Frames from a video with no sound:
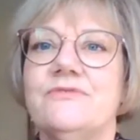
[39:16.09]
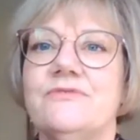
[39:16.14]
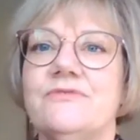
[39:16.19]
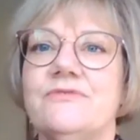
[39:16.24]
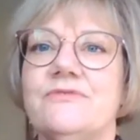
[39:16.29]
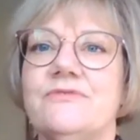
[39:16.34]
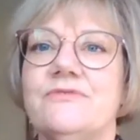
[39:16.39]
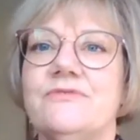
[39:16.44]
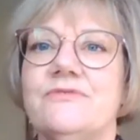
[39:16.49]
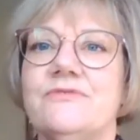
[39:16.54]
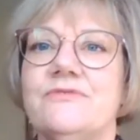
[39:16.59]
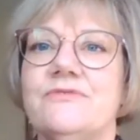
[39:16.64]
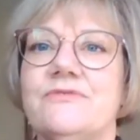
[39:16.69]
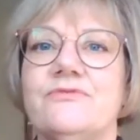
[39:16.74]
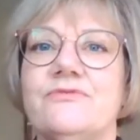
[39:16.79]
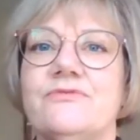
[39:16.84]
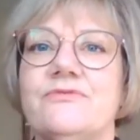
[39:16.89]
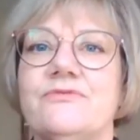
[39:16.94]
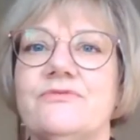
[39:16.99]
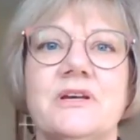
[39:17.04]
but
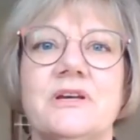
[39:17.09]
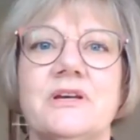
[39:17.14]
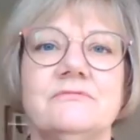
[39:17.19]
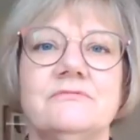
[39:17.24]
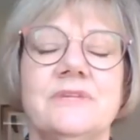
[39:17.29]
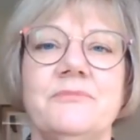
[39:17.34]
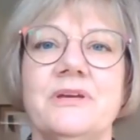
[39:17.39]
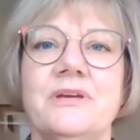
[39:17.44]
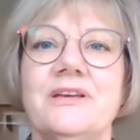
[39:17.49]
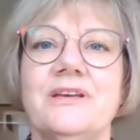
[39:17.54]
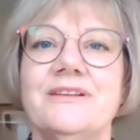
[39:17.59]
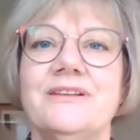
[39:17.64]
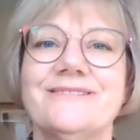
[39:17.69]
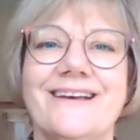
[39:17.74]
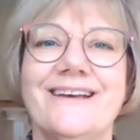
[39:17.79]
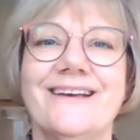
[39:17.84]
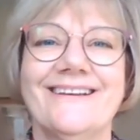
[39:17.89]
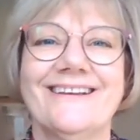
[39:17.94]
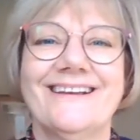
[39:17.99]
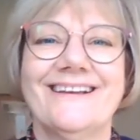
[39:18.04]
maybe it's
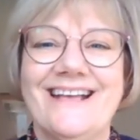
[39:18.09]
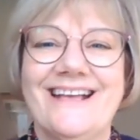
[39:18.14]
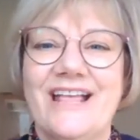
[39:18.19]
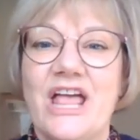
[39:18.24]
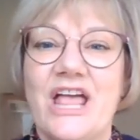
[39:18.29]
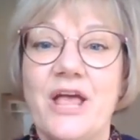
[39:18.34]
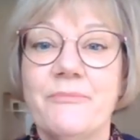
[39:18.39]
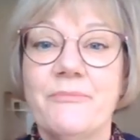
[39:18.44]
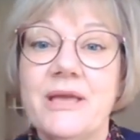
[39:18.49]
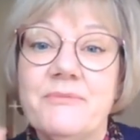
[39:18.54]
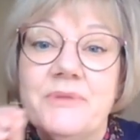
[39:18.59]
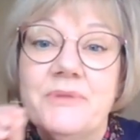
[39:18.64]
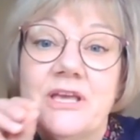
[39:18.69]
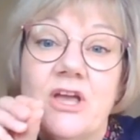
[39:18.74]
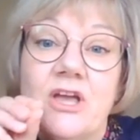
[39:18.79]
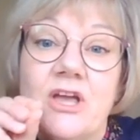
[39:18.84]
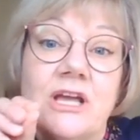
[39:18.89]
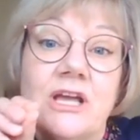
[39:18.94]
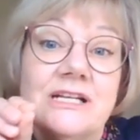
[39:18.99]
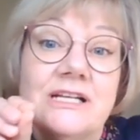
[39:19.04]
maybe going
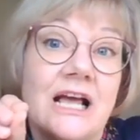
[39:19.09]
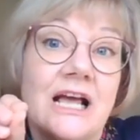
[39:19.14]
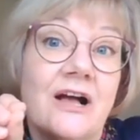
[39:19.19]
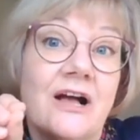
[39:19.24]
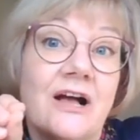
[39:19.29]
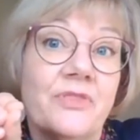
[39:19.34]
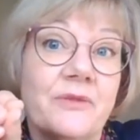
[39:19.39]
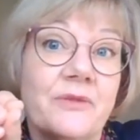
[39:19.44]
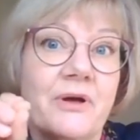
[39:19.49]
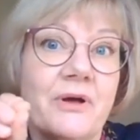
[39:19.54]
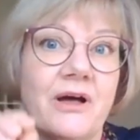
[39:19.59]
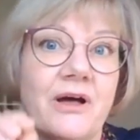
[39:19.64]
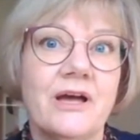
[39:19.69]
down the pipe.